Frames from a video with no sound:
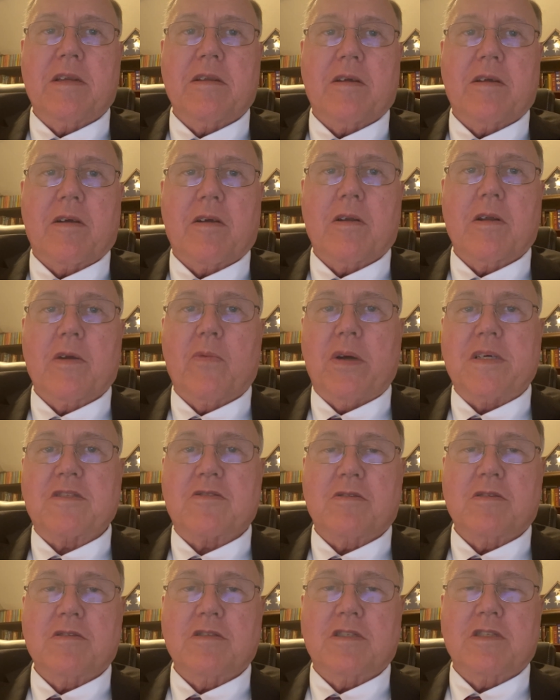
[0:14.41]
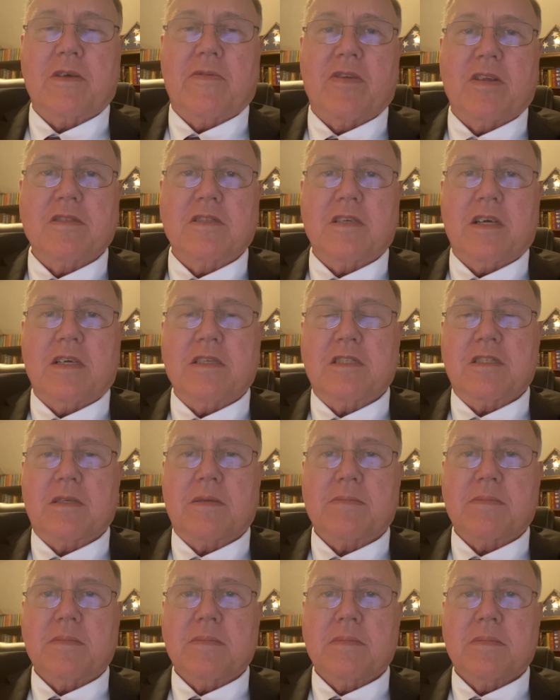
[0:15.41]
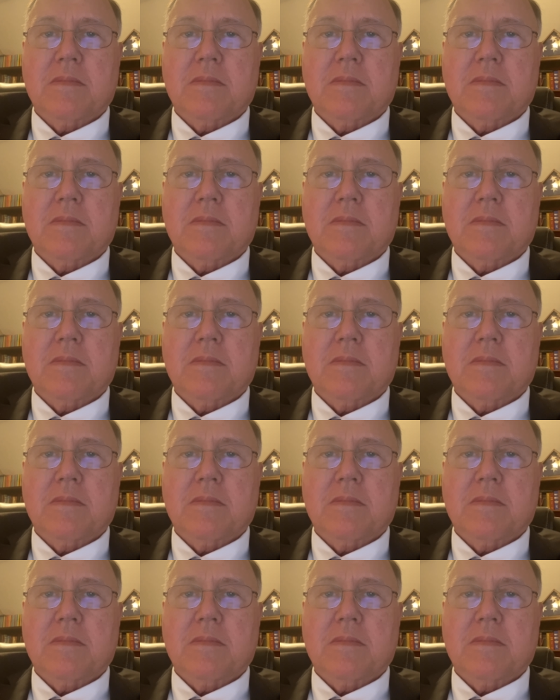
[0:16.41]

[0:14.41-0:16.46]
in early Western civilization.